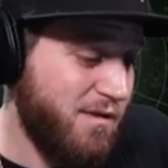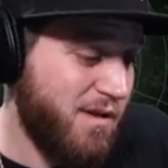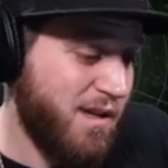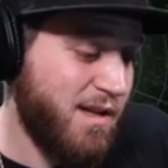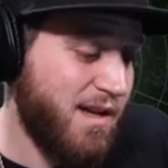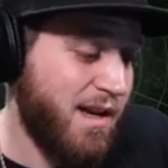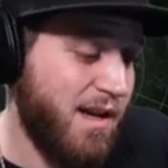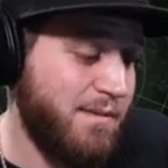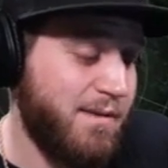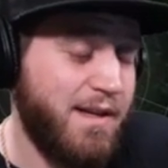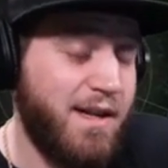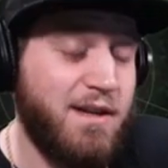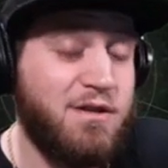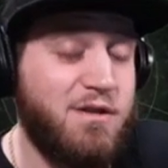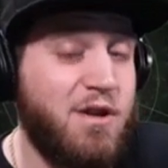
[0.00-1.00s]
you think that
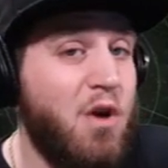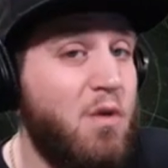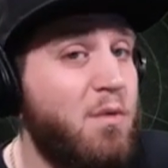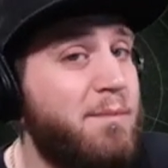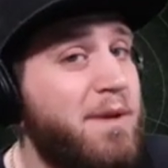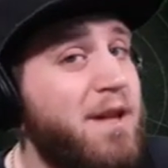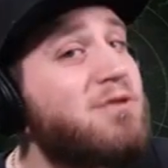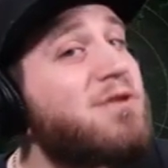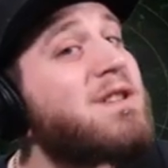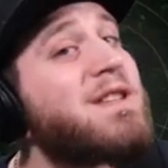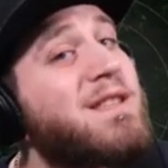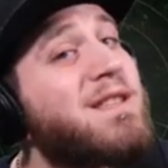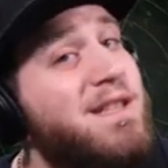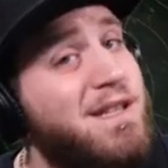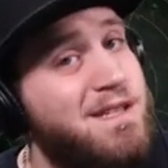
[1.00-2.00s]
anybody else you know would be
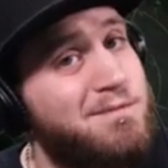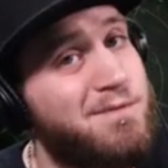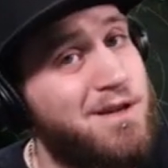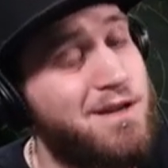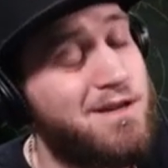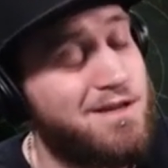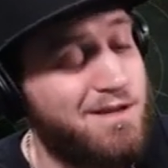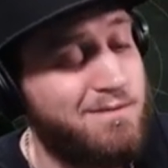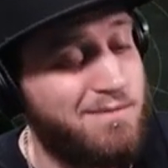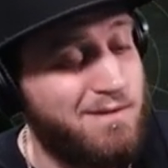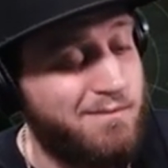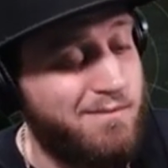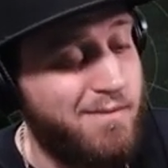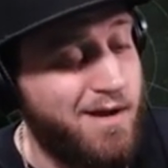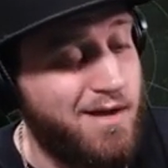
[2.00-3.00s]
interested in this, because some
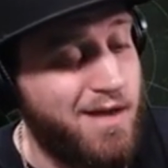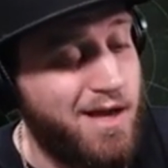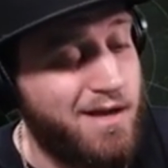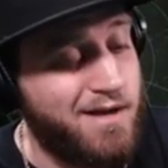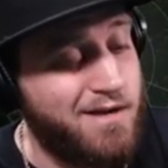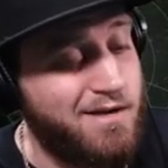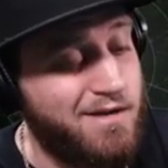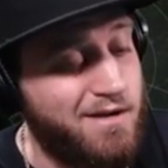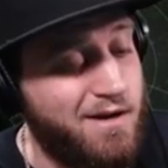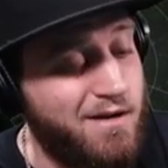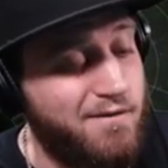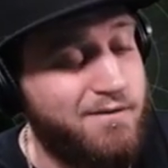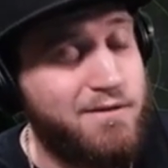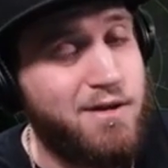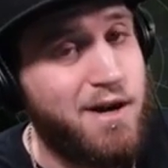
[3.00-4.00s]
people might like, you
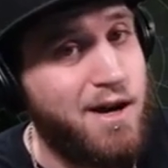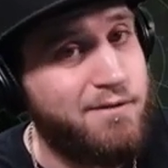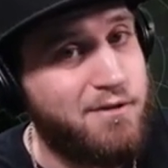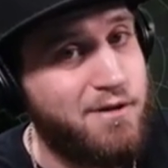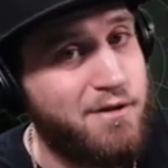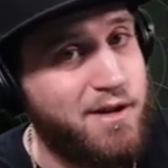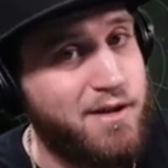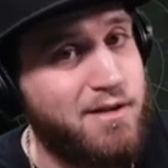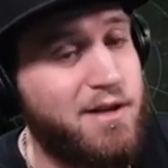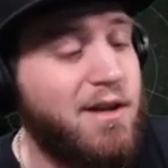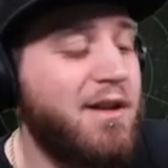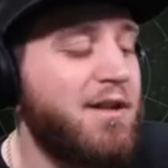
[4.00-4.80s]
know, off-roading.